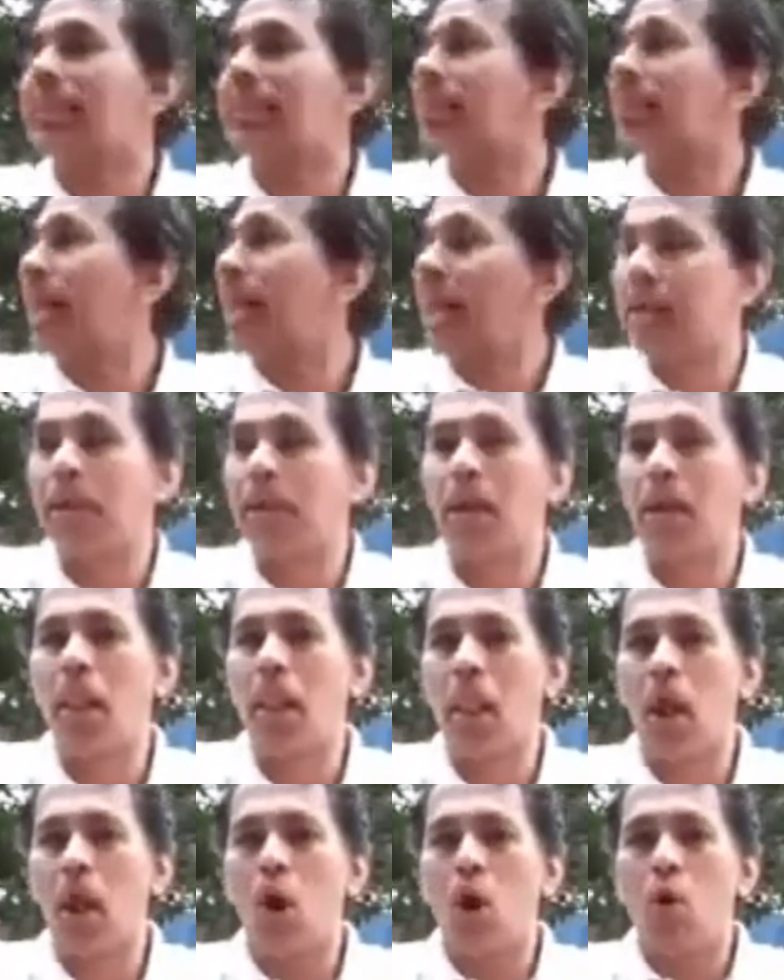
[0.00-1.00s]
Yes, start.
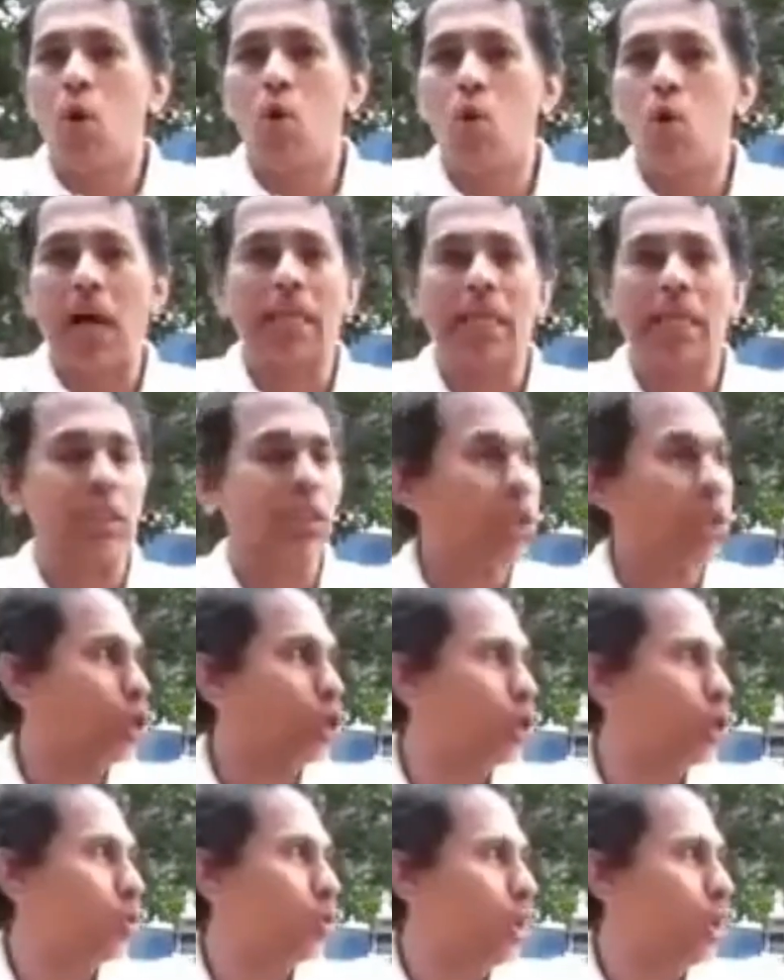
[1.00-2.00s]
One,
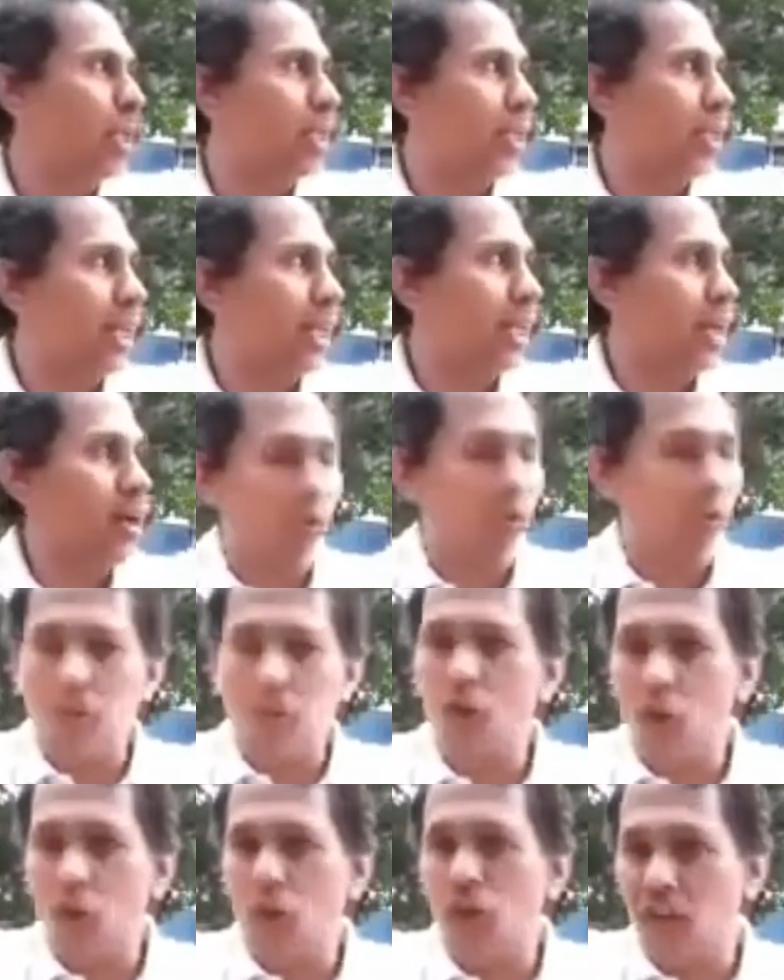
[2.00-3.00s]
two, three,
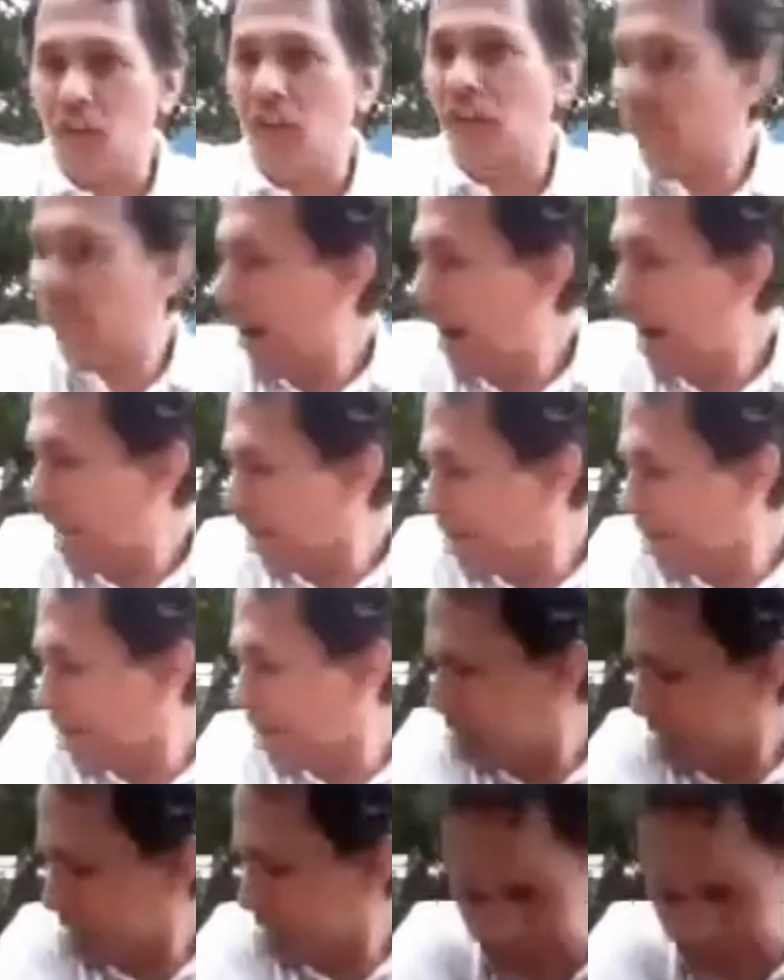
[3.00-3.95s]
four, five, six,